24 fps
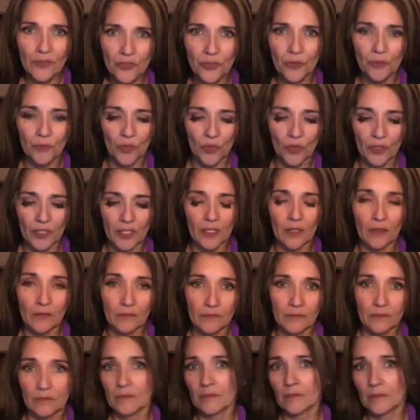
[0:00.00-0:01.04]
you more,
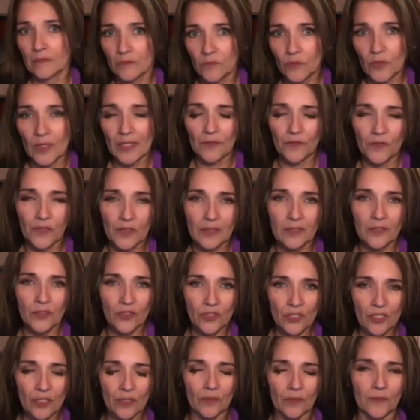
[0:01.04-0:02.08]
rightfully
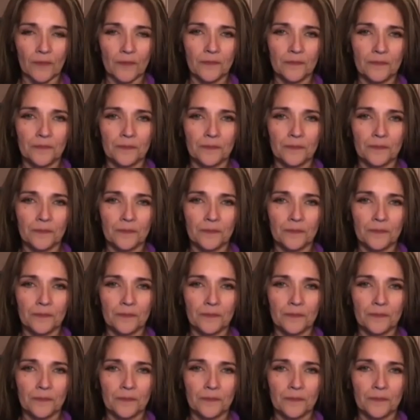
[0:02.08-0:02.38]
so